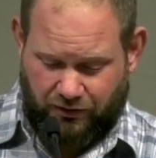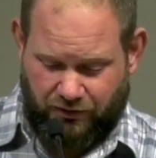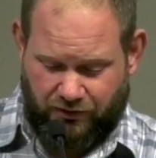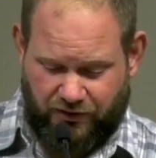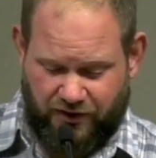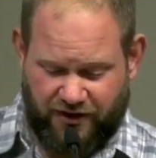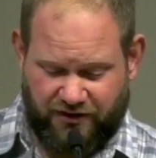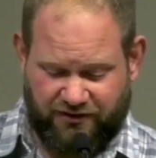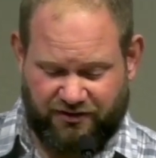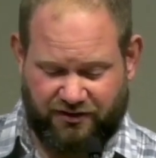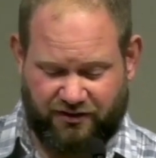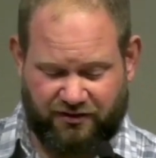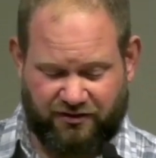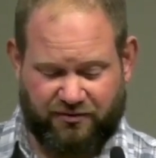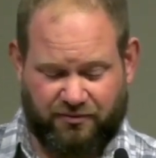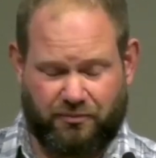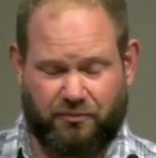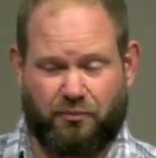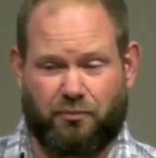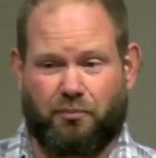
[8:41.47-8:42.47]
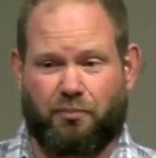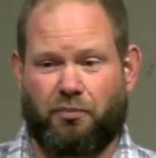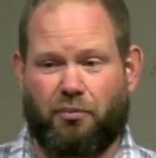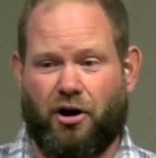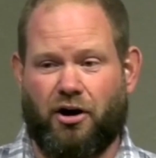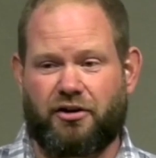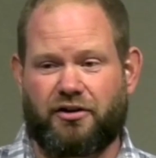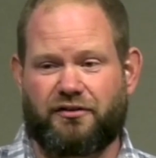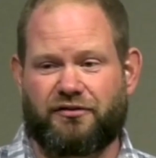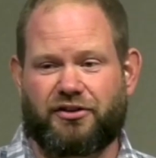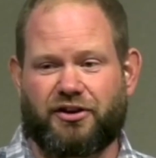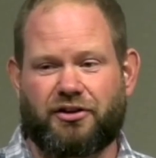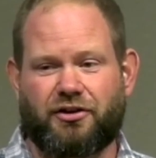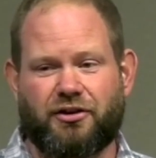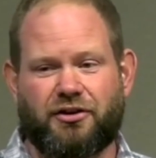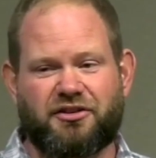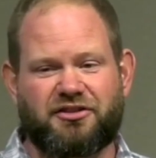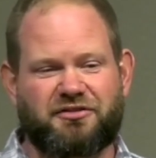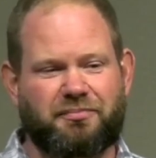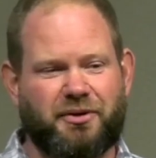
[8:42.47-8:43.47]
this is part of the
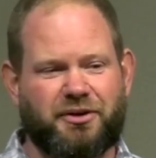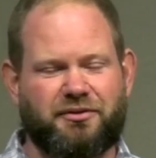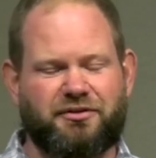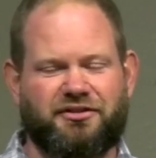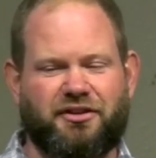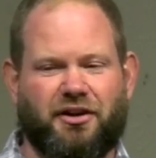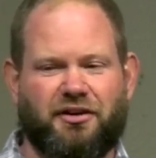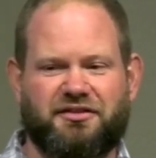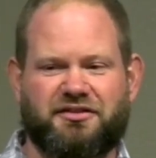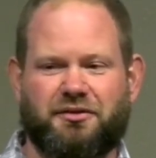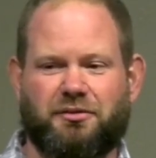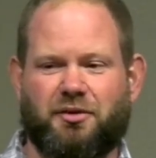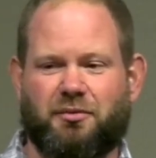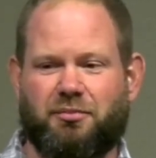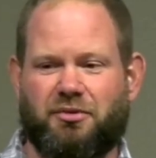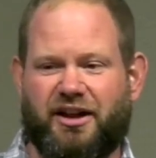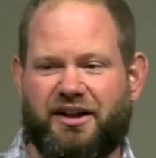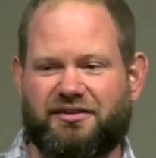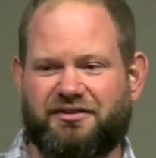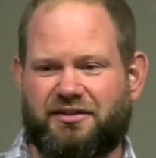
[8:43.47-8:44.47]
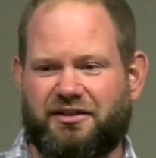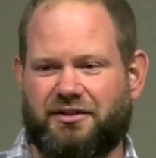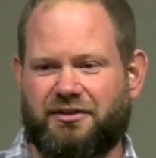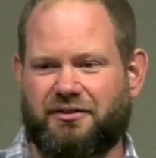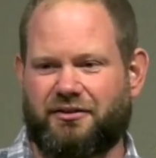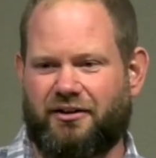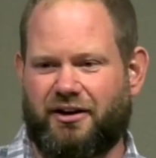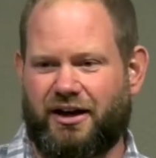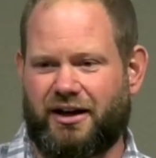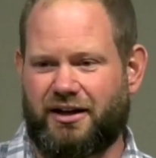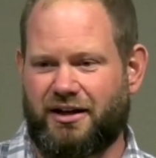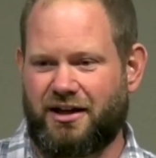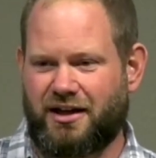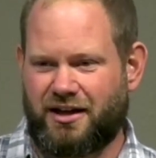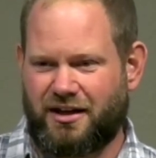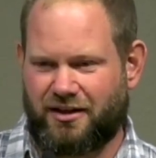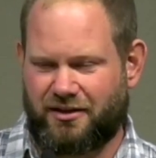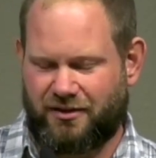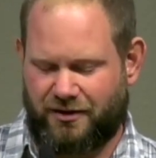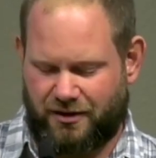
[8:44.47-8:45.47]
curse, but it was also a blessing, right?
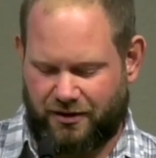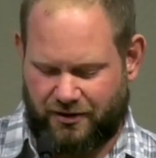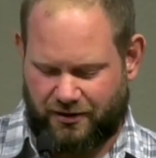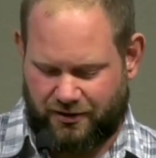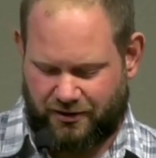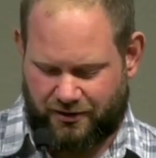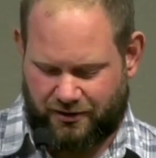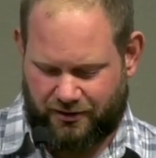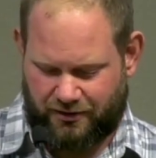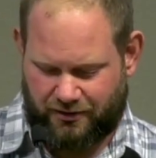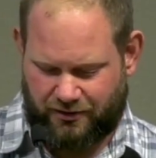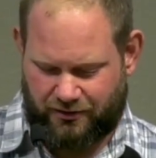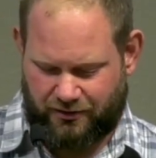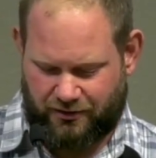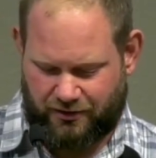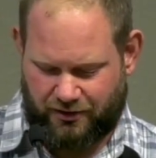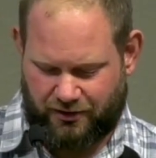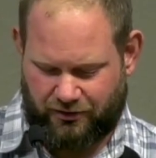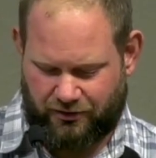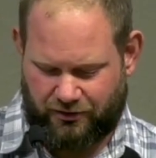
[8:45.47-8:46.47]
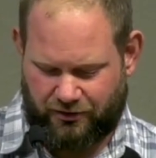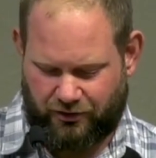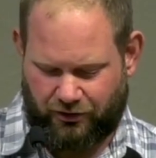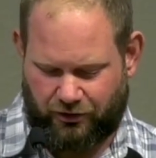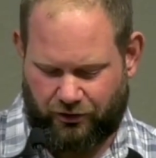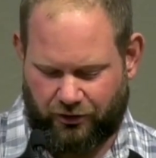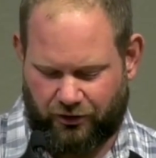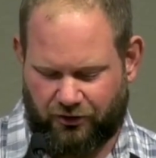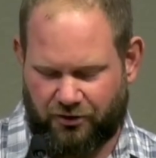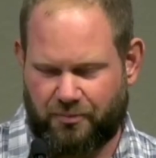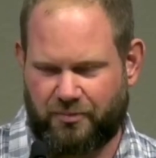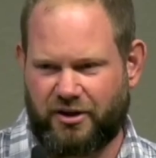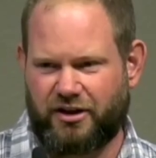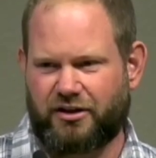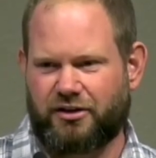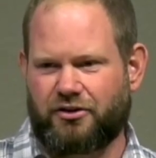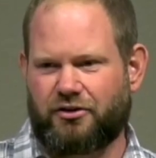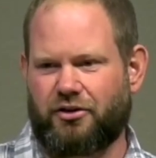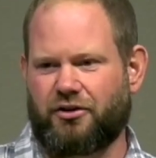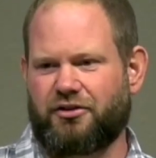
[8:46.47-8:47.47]
The, the, the earth
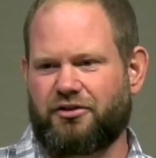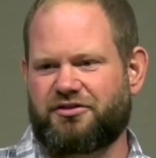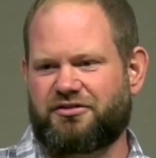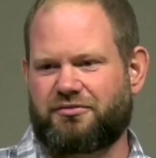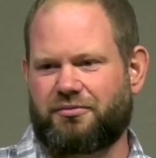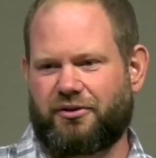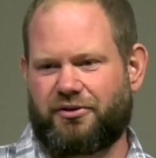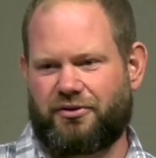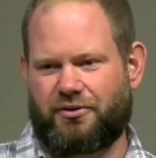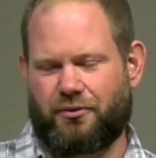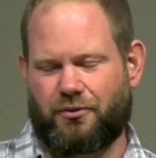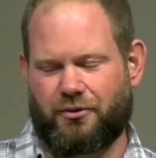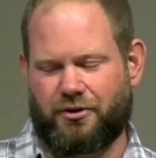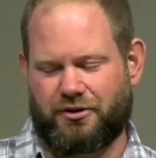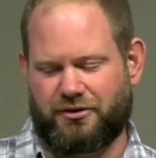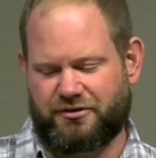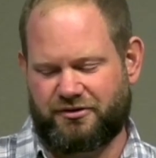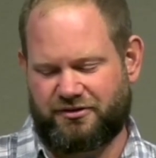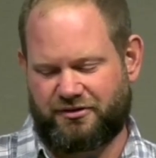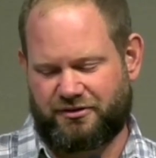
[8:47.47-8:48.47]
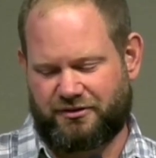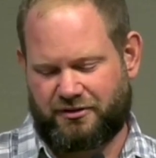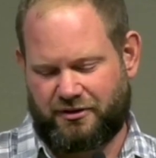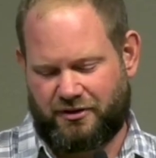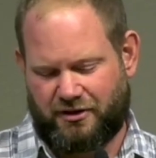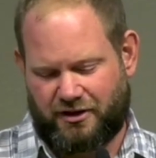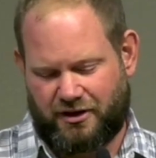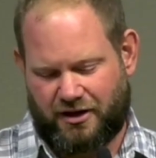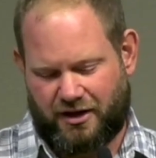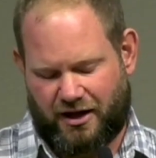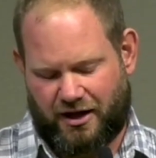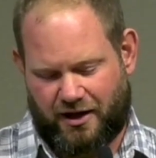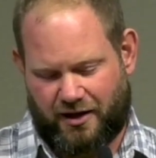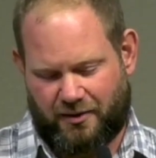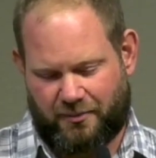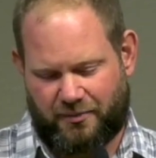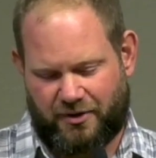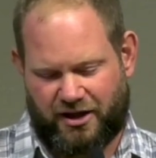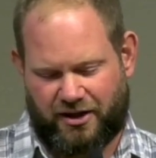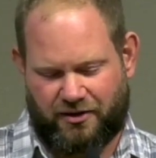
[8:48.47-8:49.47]
being cursed with thorns
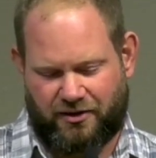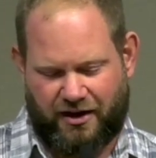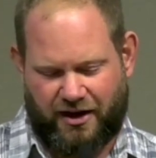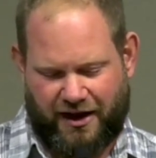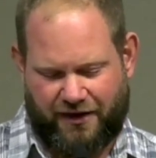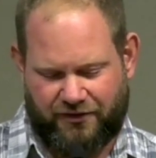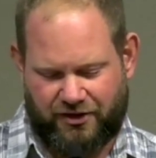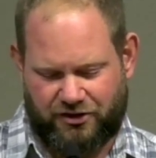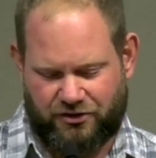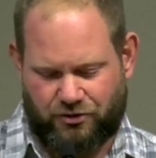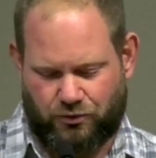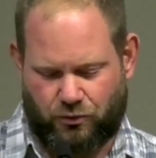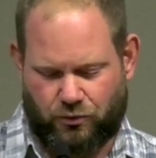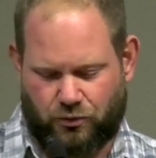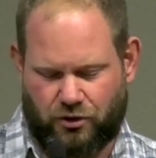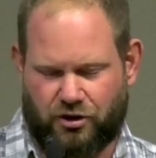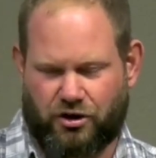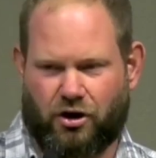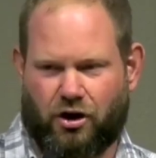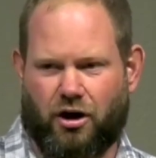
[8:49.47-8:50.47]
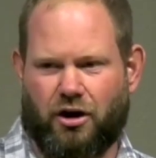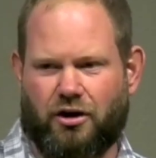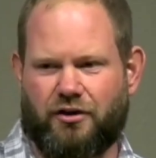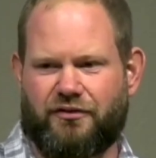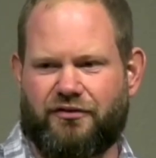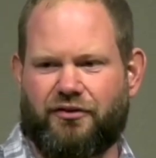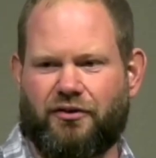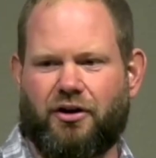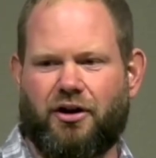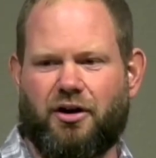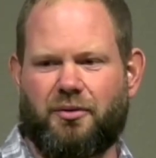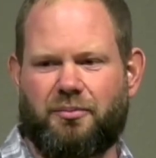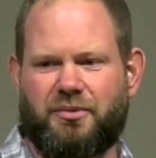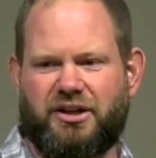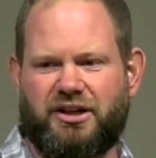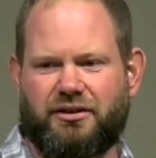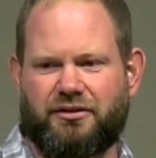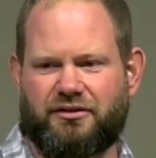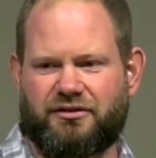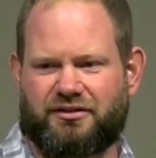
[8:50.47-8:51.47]
um, and having to work hard for our
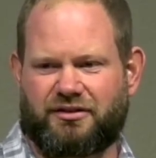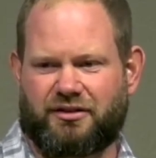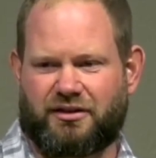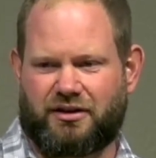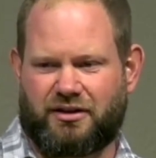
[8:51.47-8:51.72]
meals,